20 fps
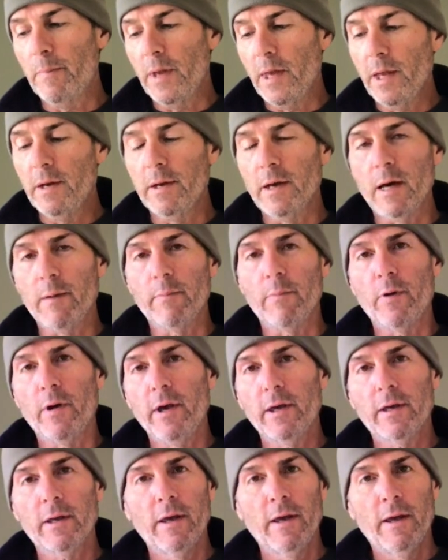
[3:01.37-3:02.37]
bend, not
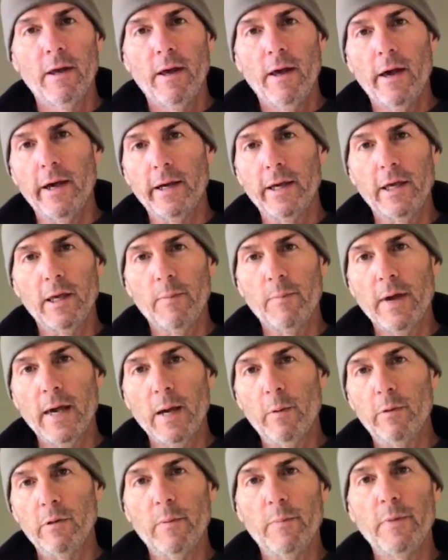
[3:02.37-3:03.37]
break. I can get
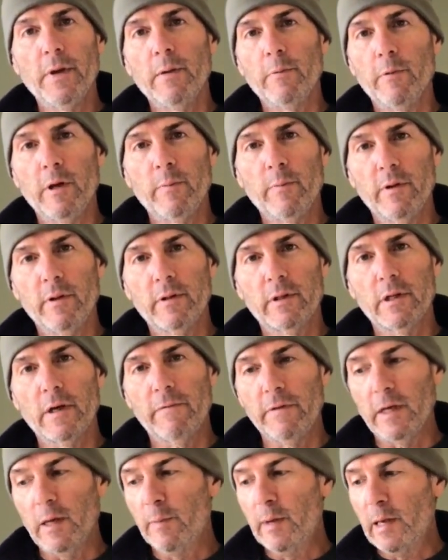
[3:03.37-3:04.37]
back with a bent one, but it's
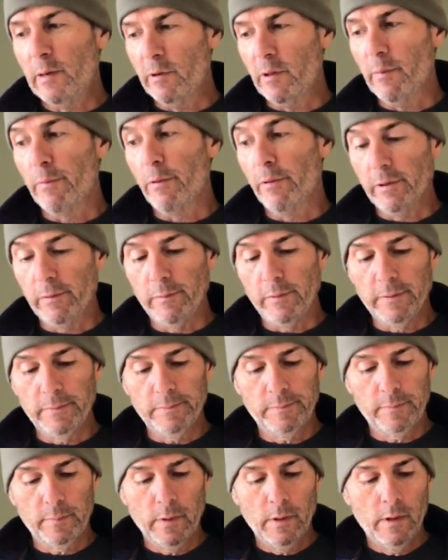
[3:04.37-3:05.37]
tough to get back with a broken one.
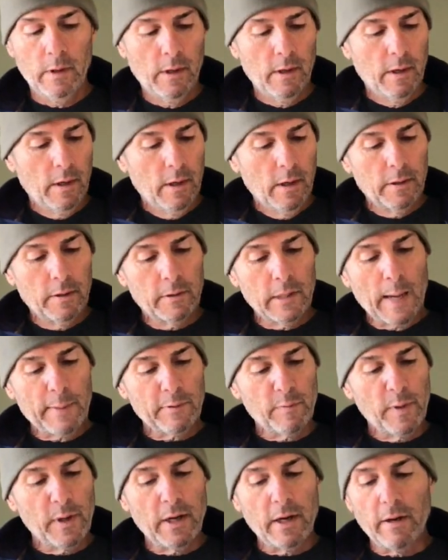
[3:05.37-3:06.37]
The
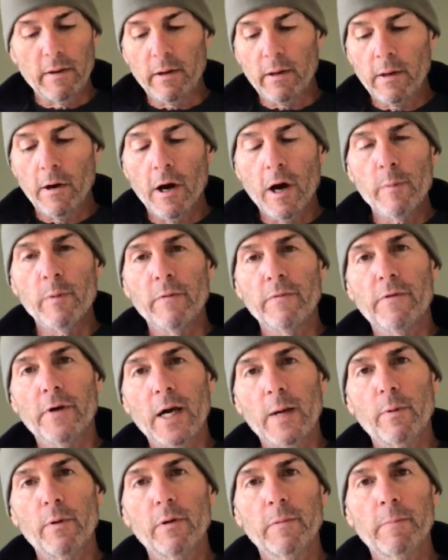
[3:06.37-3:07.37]
top's made out of carbon
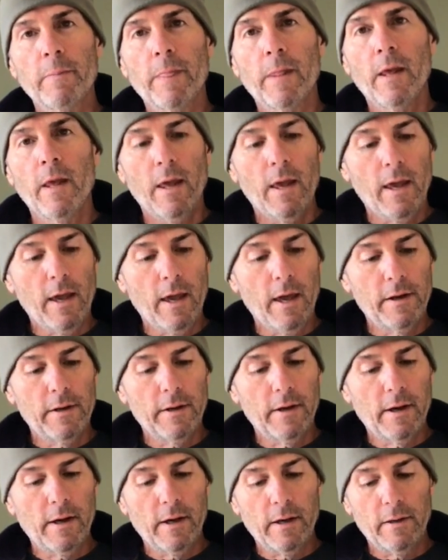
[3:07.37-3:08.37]
fiber
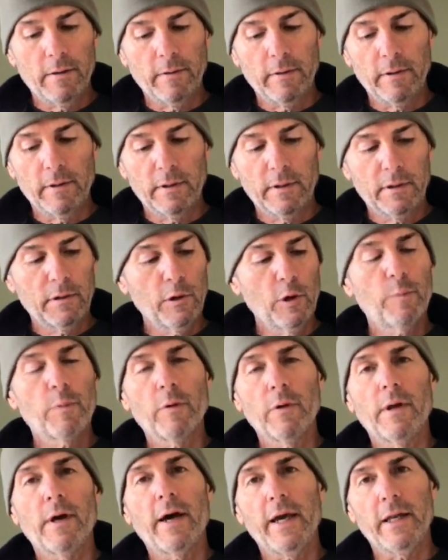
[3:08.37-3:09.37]
and
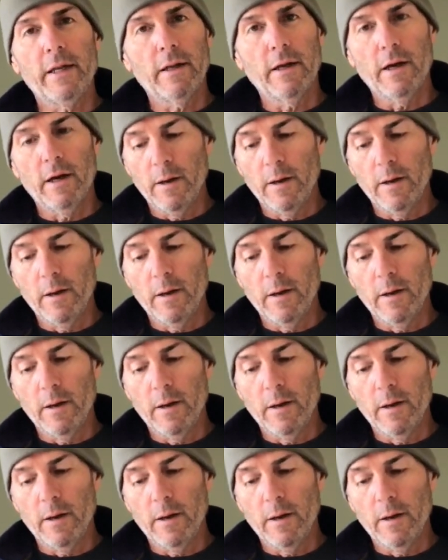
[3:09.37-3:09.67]
super light.